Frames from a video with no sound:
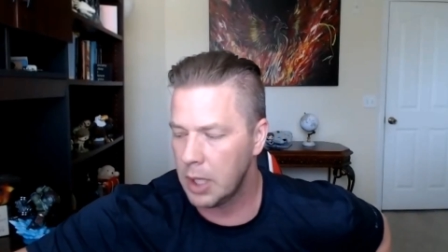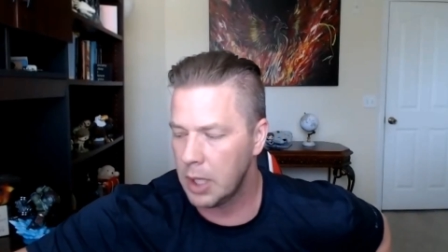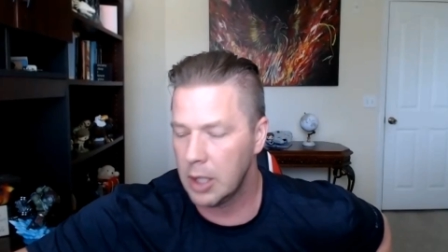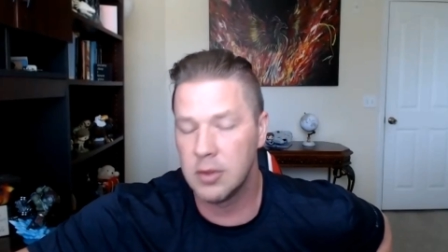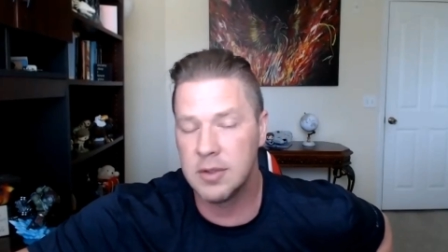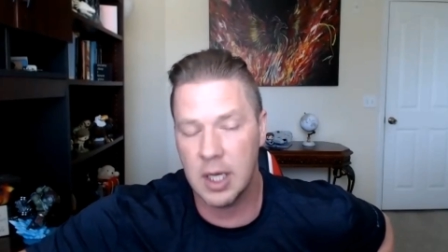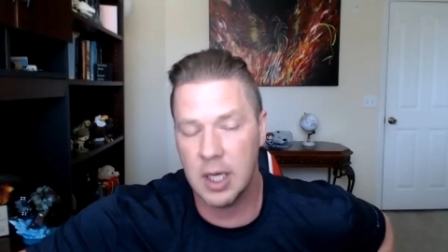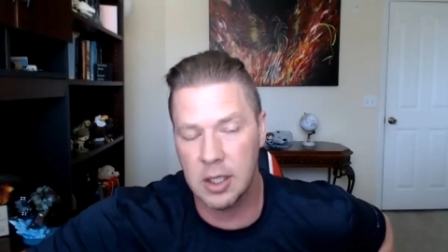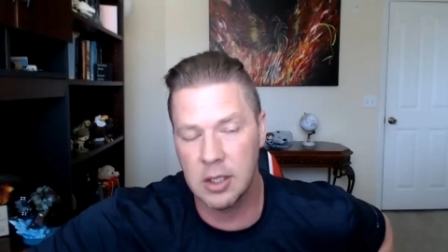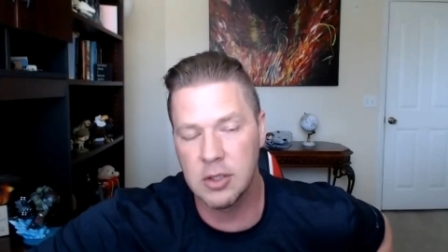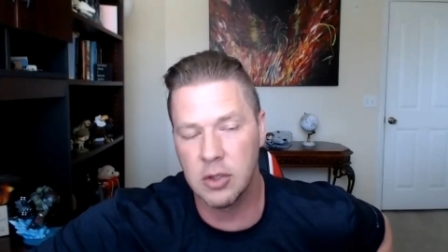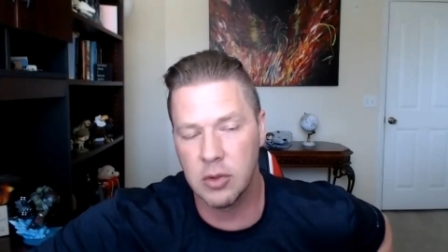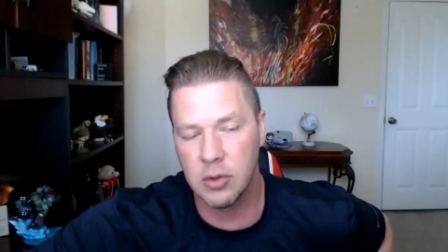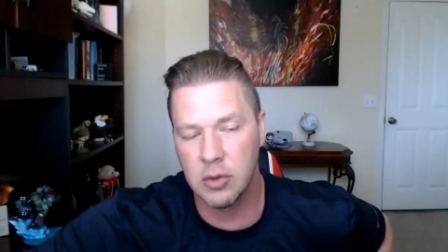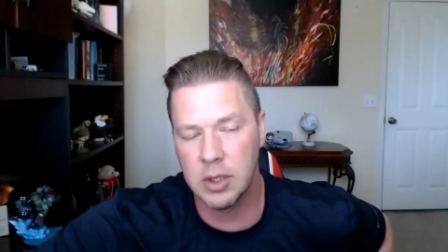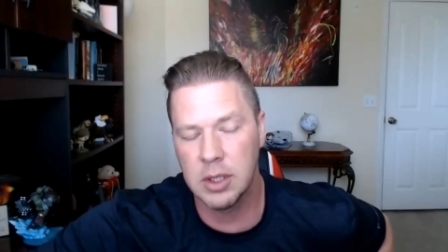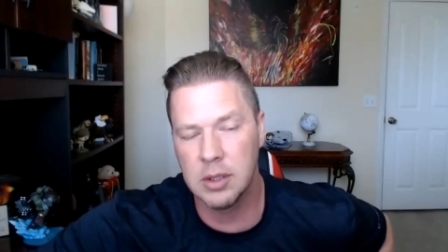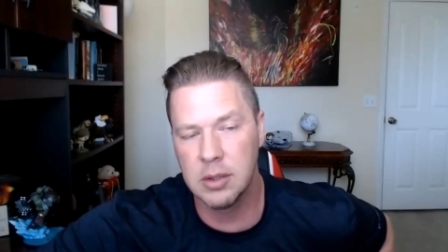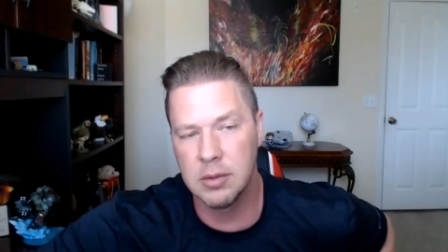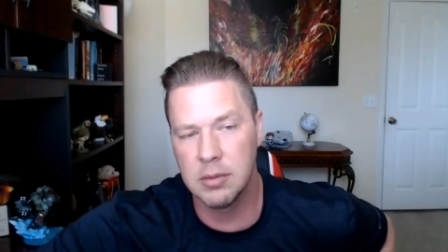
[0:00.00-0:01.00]
But I was there
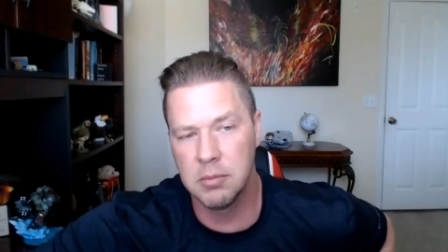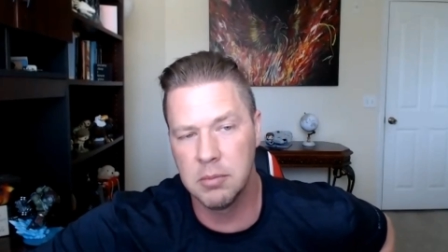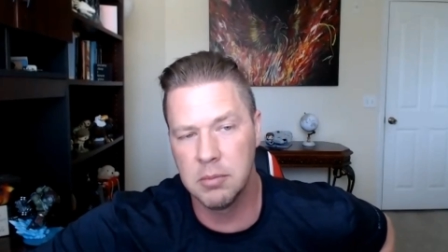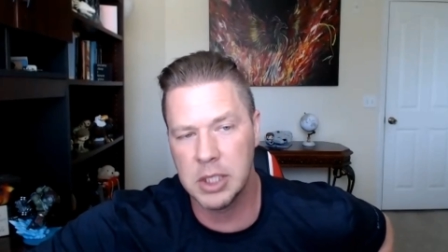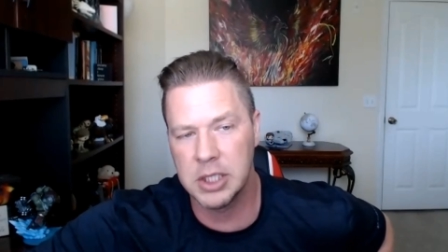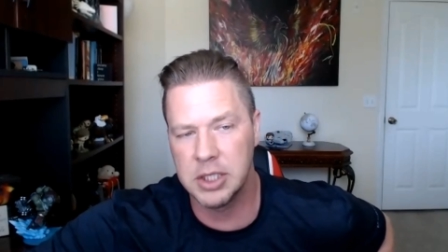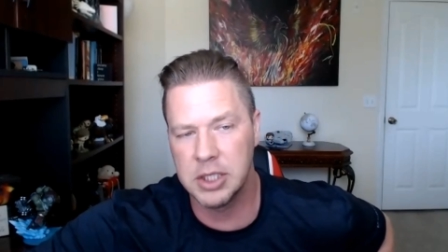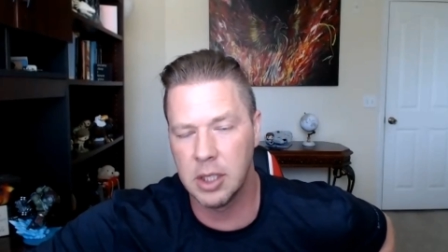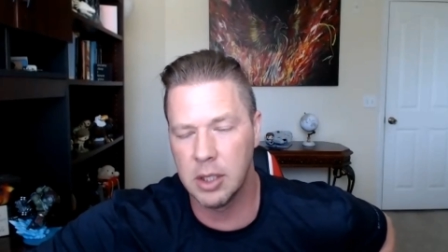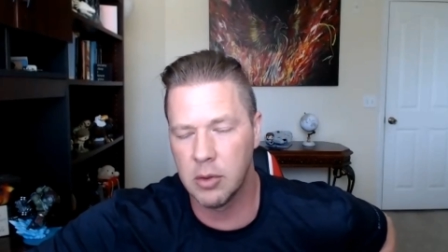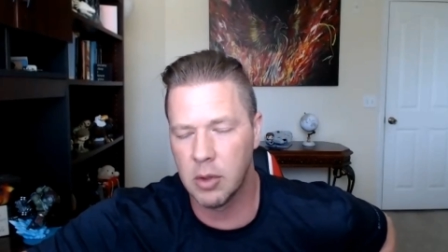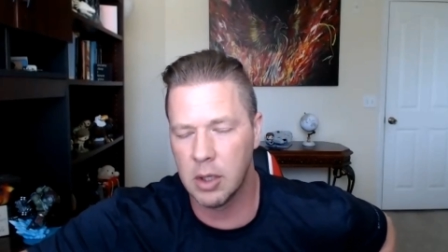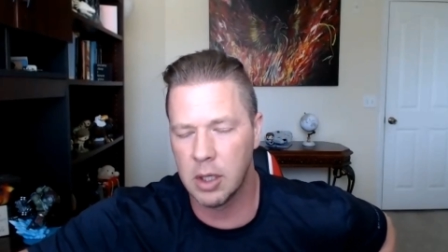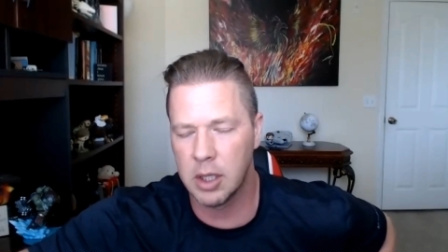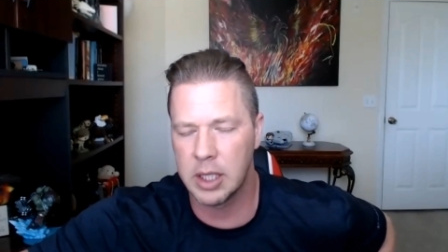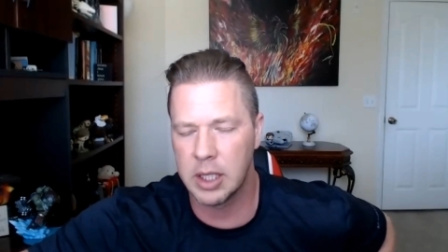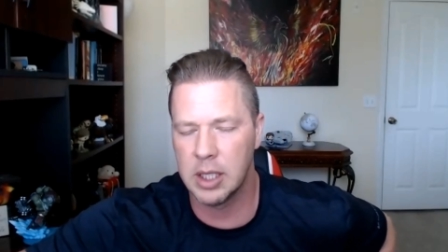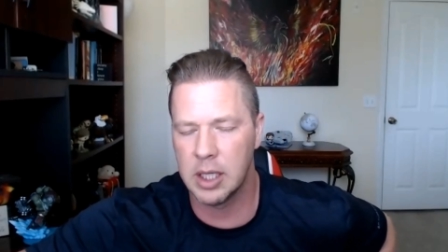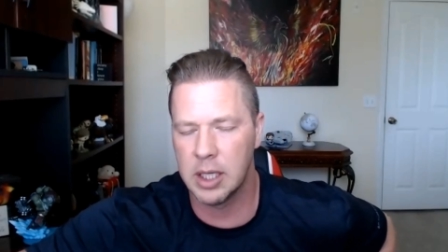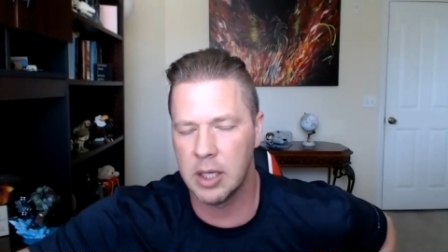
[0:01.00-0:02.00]
doing
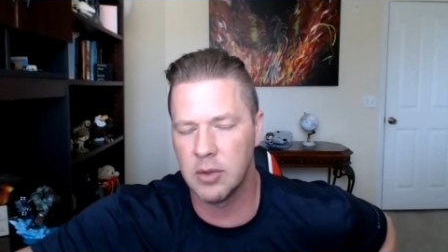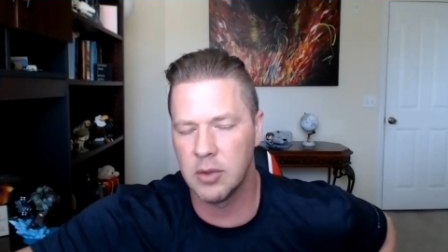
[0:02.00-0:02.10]
missionary work,